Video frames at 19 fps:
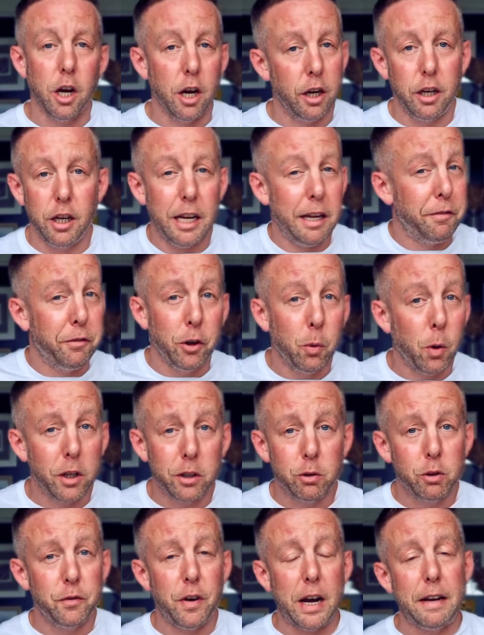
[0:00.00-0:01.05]
if you want
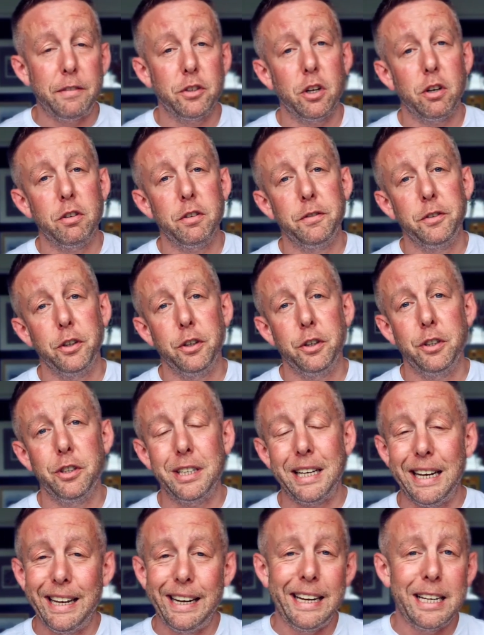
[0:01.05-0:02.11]
those 5-star reviews,
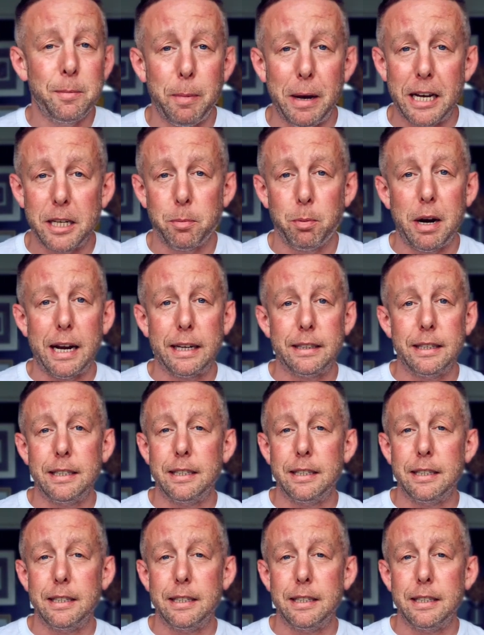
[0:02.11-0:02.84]
it is best practice to